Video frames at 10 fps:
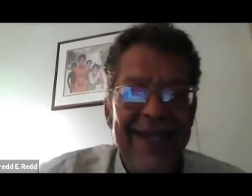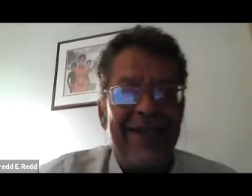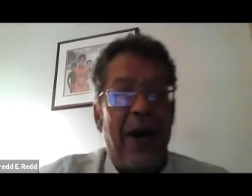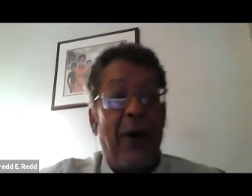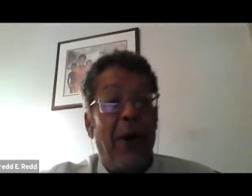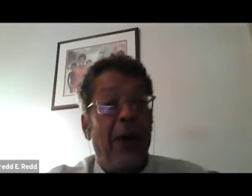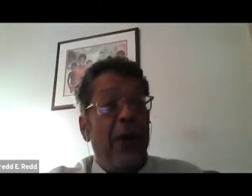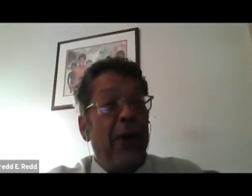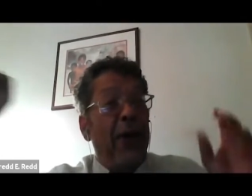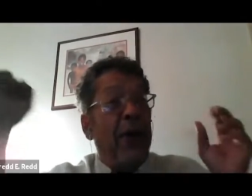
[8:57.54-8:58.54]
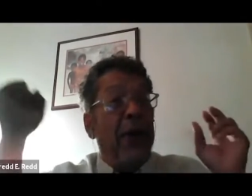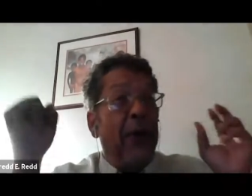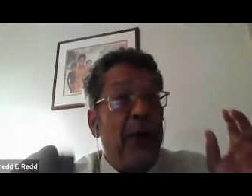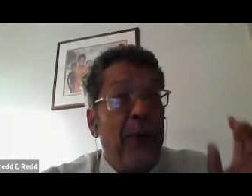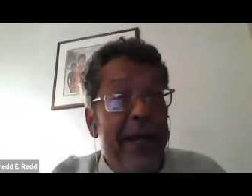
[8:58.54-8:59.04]
so
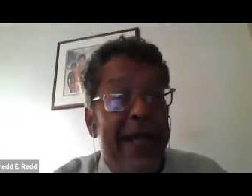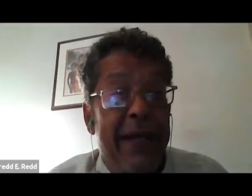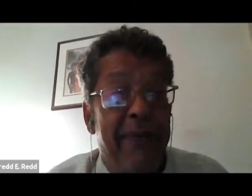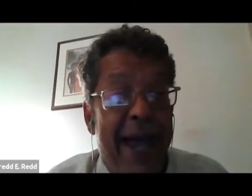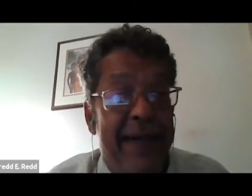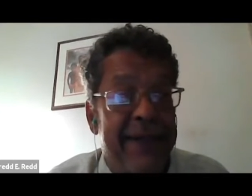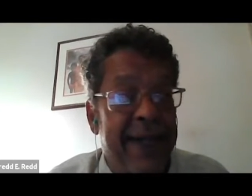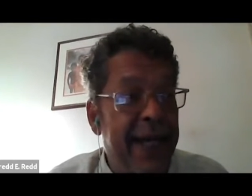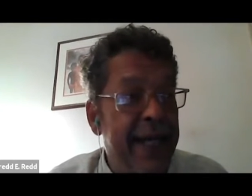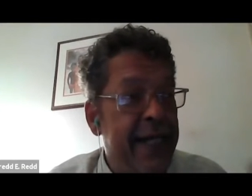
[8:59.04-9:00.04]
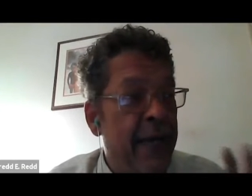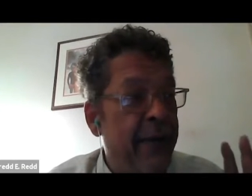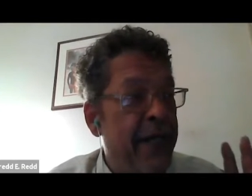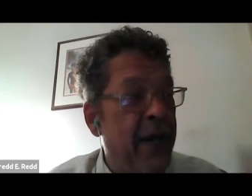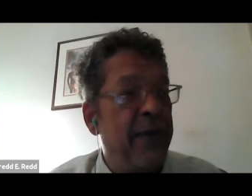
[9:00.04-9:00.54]
we get backstage
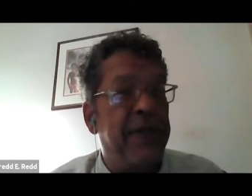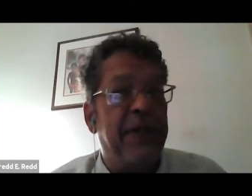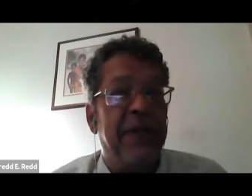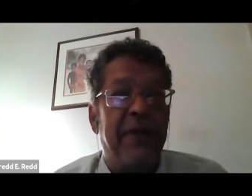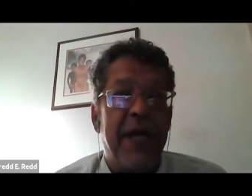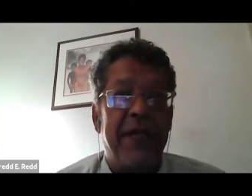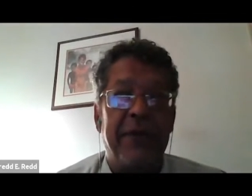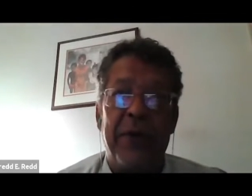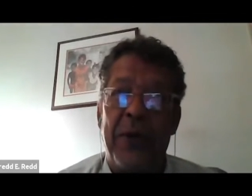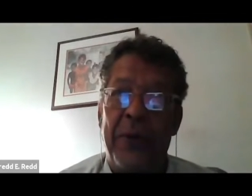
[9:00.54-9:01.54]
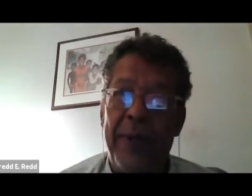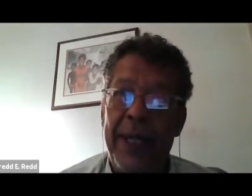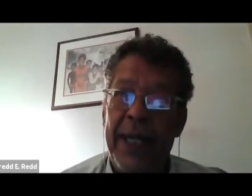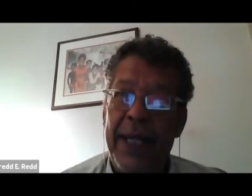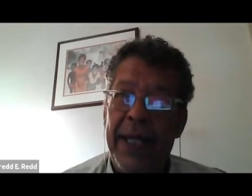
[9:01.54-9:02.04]
and we go into the dressing room,
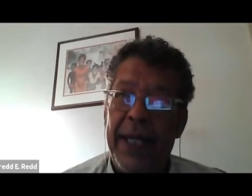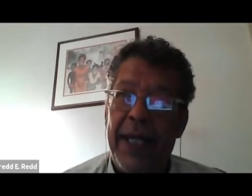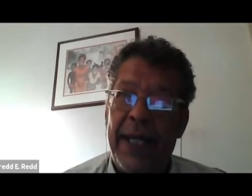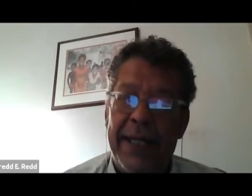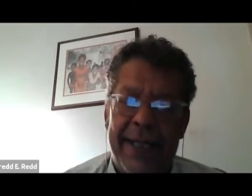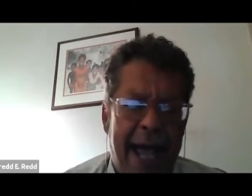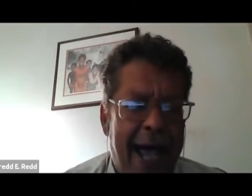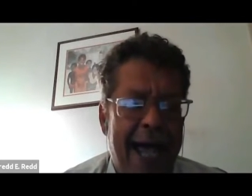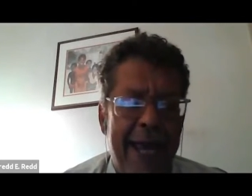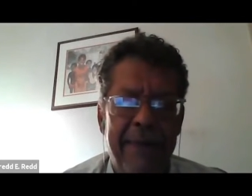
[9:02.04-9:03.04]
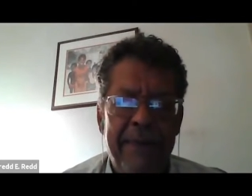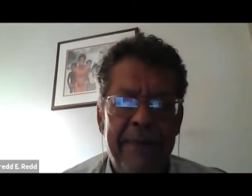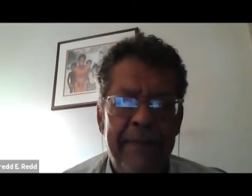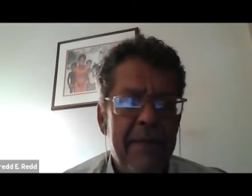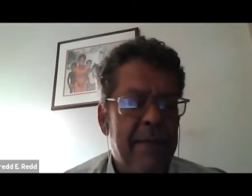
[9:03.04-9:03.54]
and it's hot.
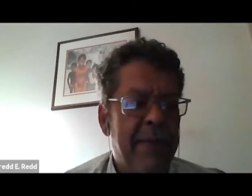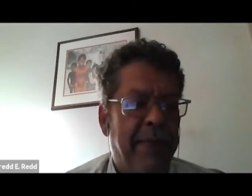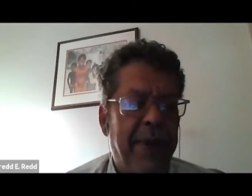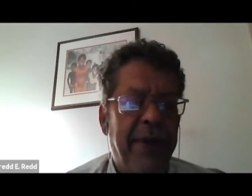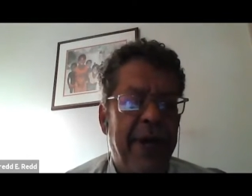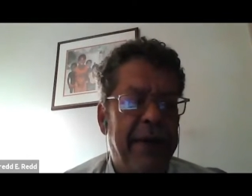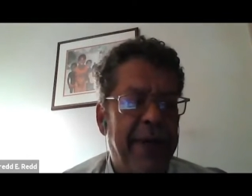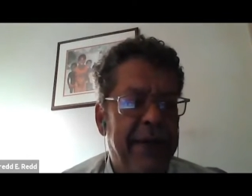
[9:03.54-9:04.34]
My program